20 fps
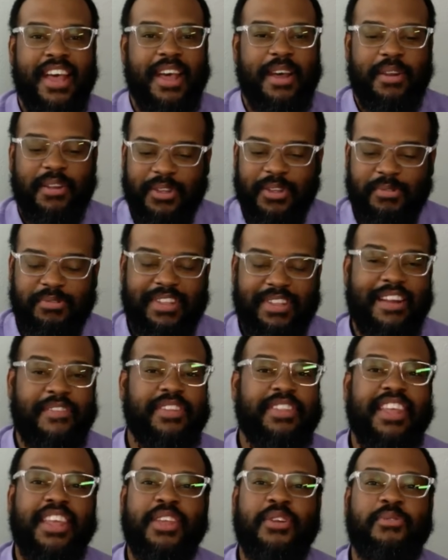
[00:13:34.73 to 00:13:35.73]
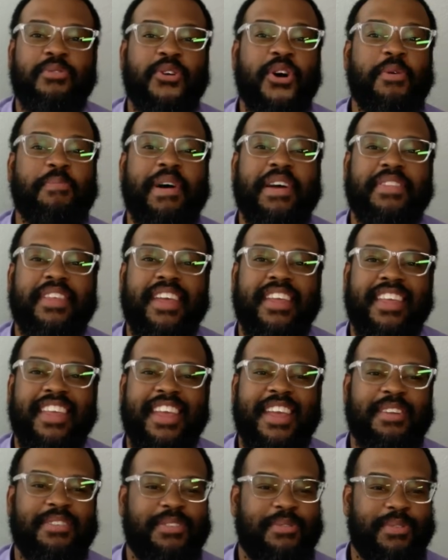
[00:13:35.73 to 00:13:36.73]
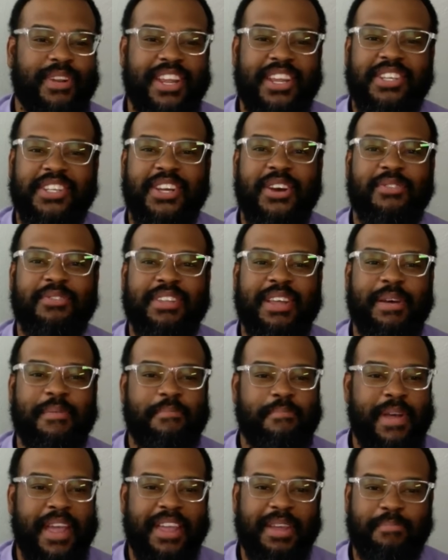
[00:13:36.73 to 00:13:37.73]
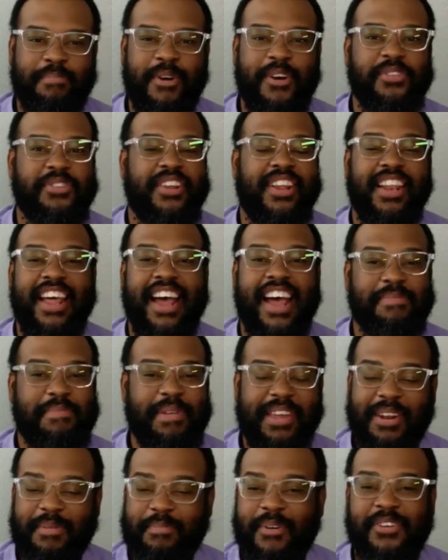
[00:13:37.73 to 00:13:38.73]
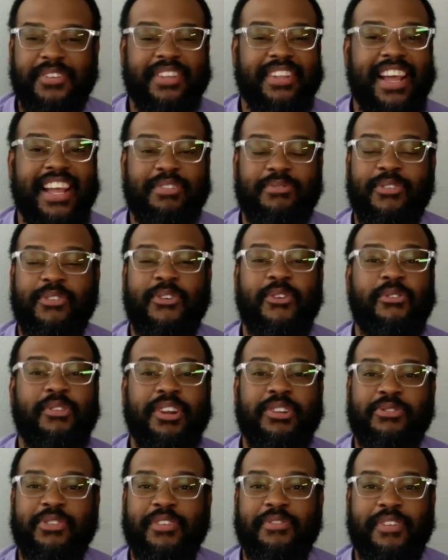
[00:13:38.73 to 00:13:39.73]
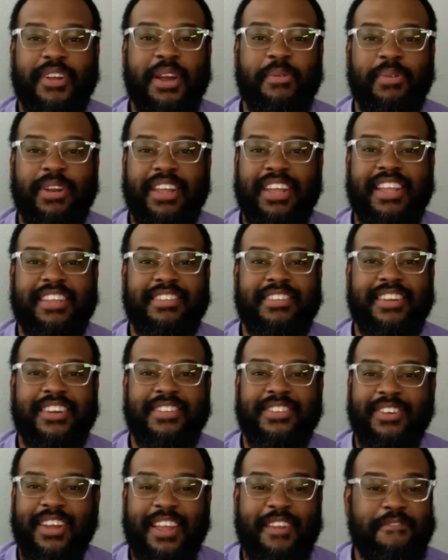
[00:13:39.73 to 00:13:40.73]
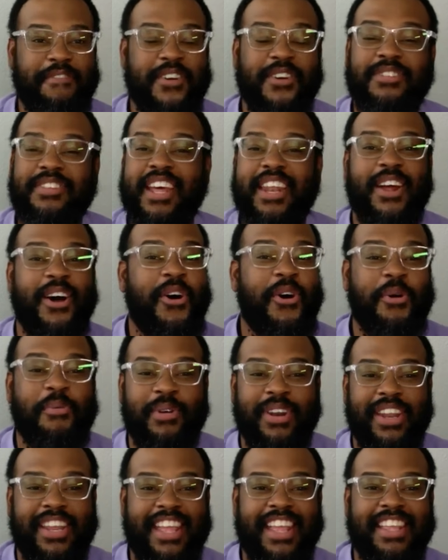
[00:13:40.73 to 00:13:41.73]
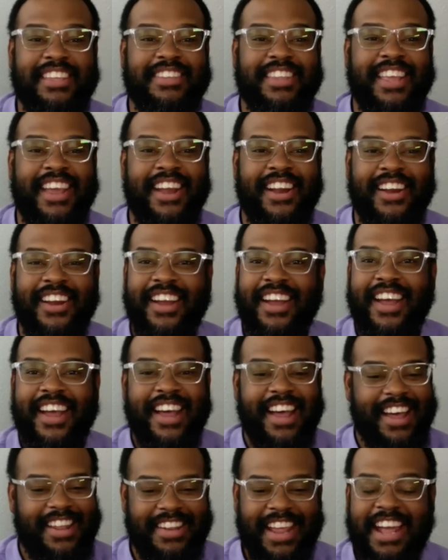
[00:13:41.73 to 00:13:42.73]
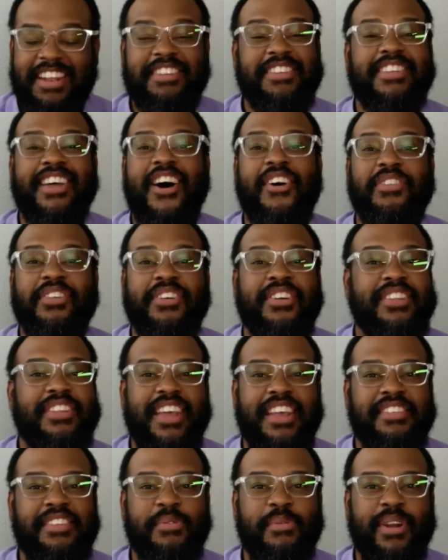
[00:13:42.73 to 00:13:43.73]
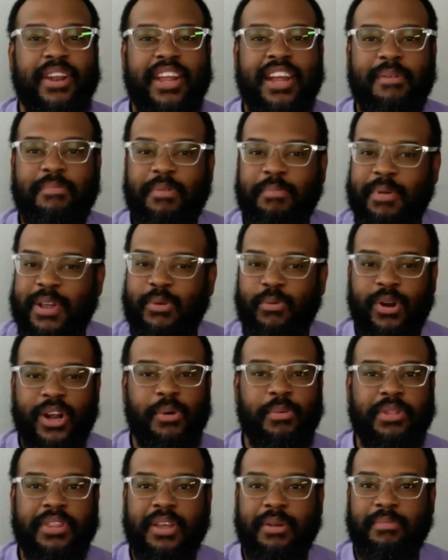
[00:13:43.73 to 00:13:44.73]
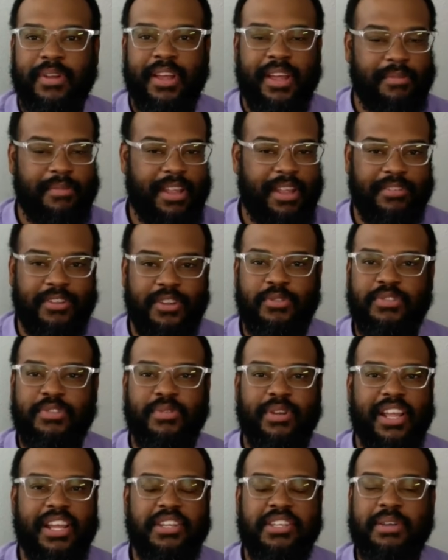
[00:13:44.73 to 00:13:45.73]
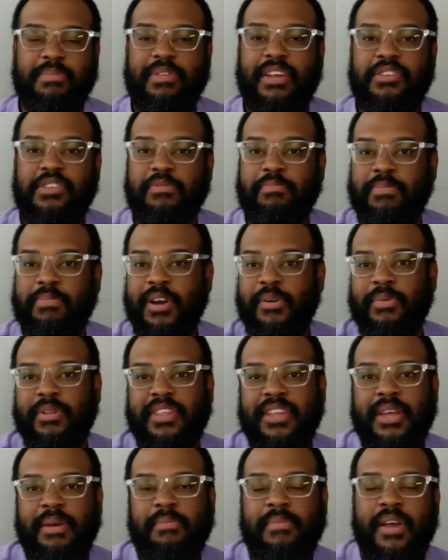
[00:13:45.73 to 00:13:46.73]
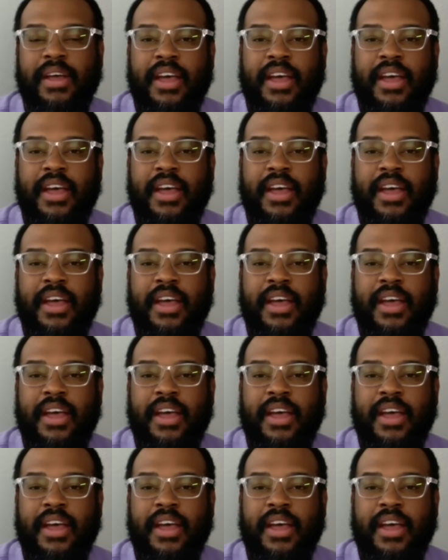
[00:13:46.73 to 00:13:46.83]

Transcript: use everything you know about that kid. So when he shows up, make it personalized. Make it a personalized recruiting trip for him when he gets there. So he feels at home when he gets there. Not just all the good things you want to hear, but be real with him and use the relationship that you built with him